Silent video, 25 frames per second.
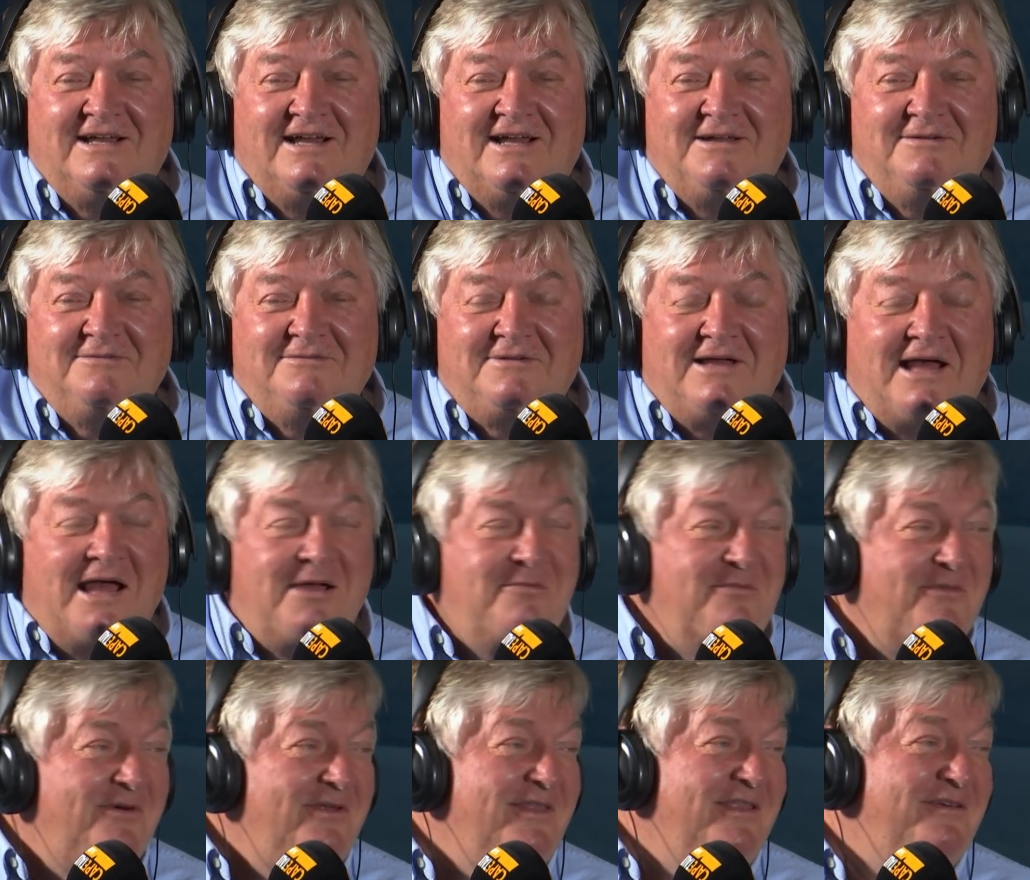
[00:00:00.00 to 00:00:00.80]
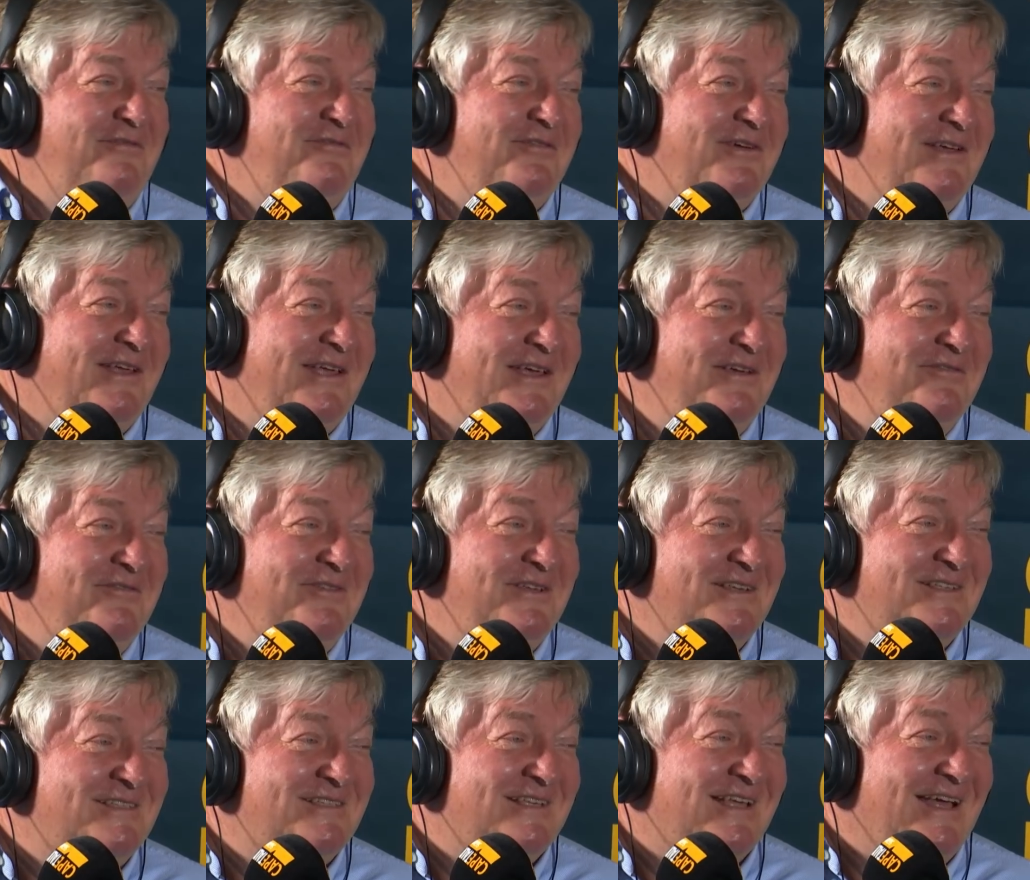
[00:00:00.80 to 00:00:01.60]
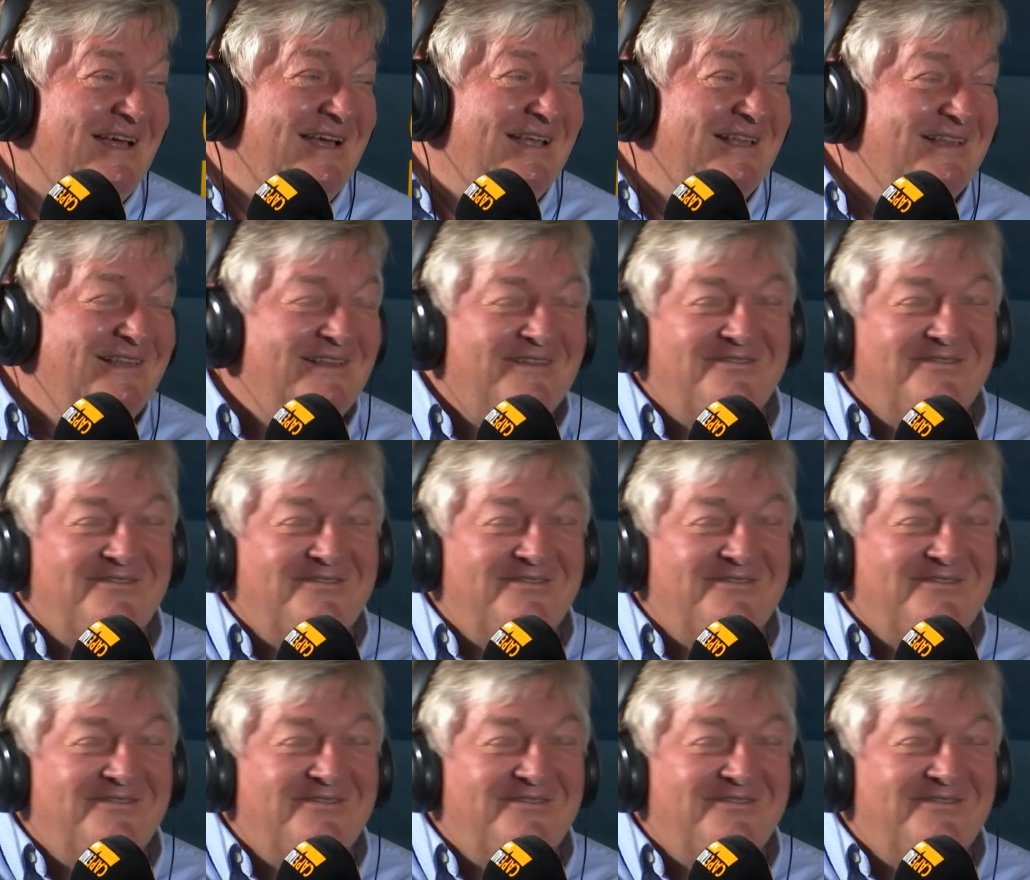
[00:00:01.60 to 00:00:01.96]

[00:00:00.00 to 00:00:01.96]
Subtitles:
I'm on the forgiveness side.